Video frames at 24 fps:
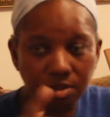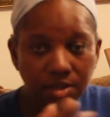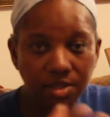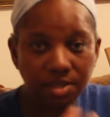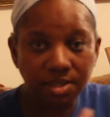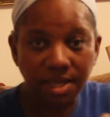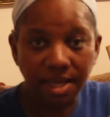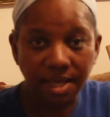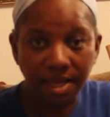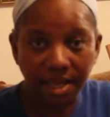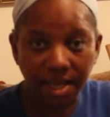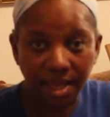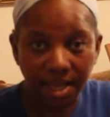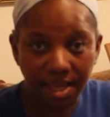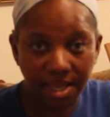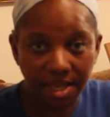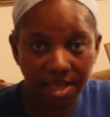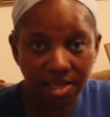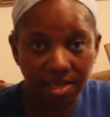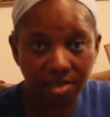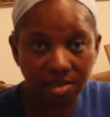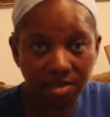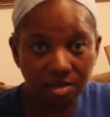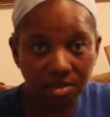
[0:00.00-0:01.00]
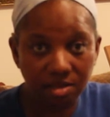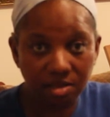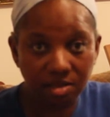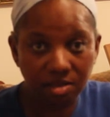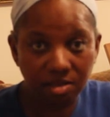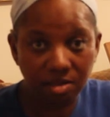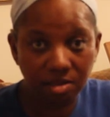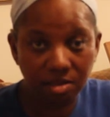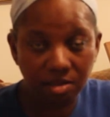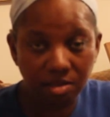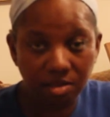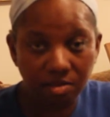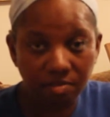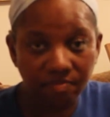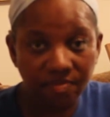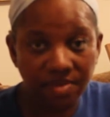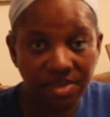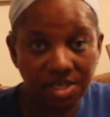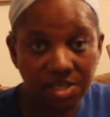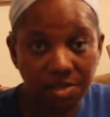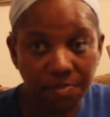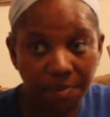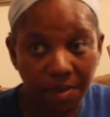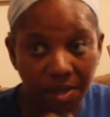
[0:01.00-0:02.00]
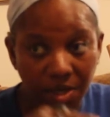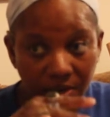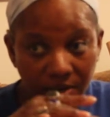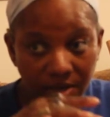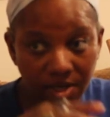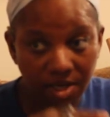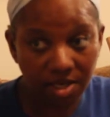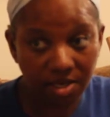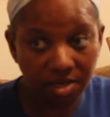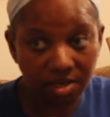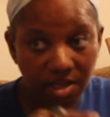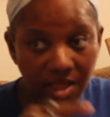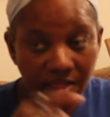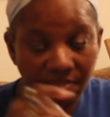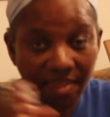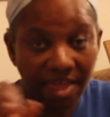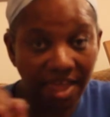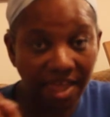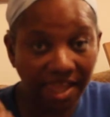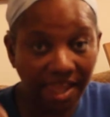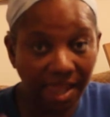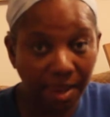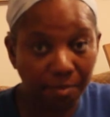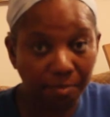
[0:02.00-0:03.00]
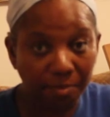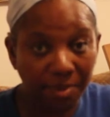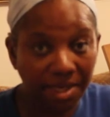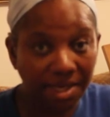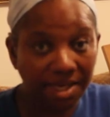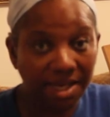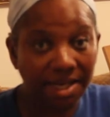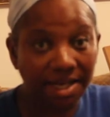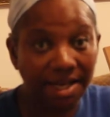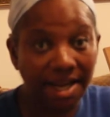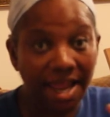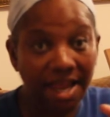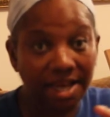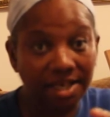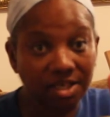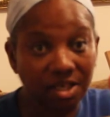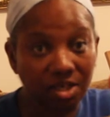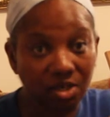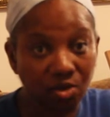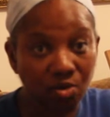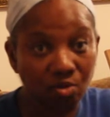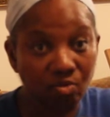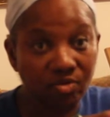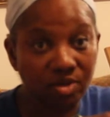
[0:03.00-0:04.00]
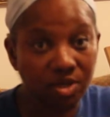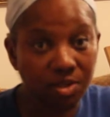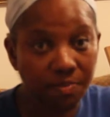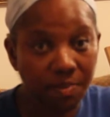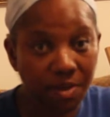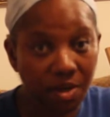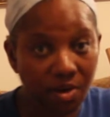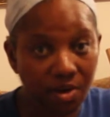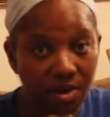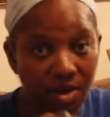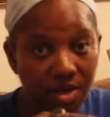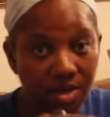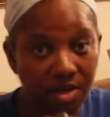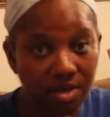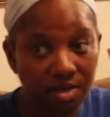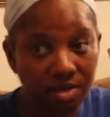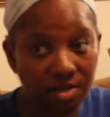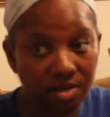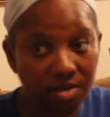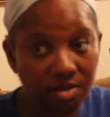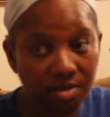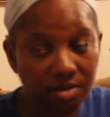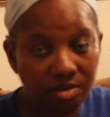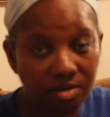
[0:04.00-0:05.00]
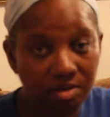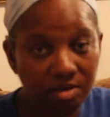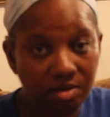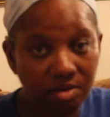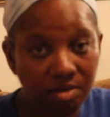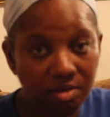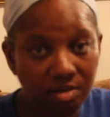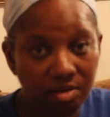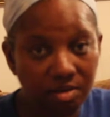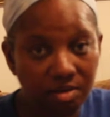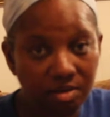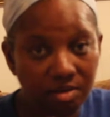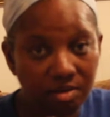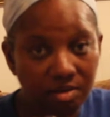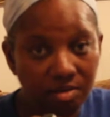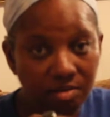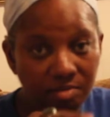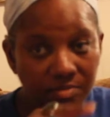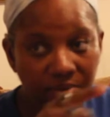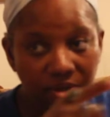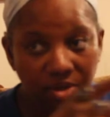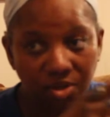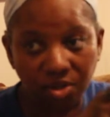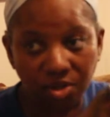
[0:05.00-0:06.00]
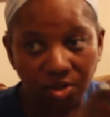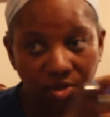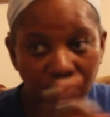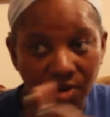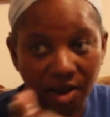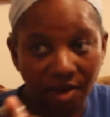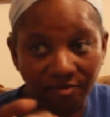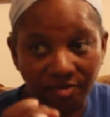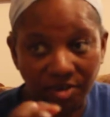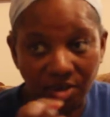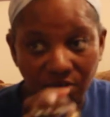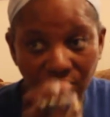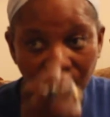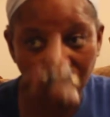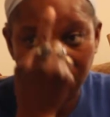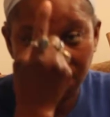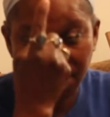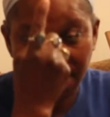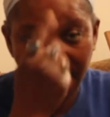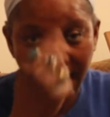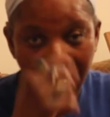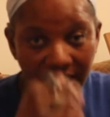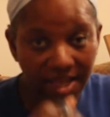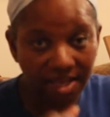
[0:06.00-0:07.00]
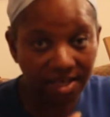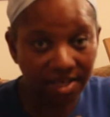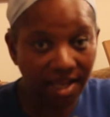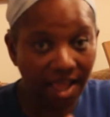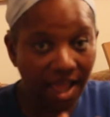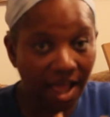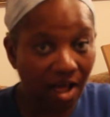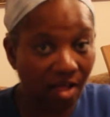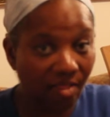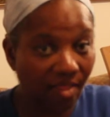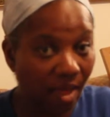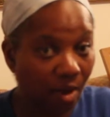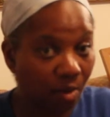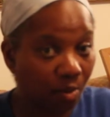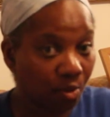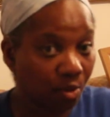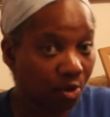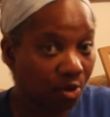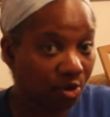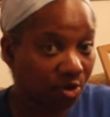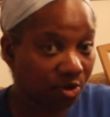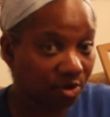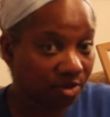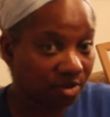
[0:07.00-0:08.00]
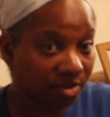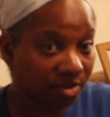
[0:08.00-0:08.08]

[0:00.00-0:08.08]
can get the spirit and they can be connected to the spirit, but you have to understand how that works,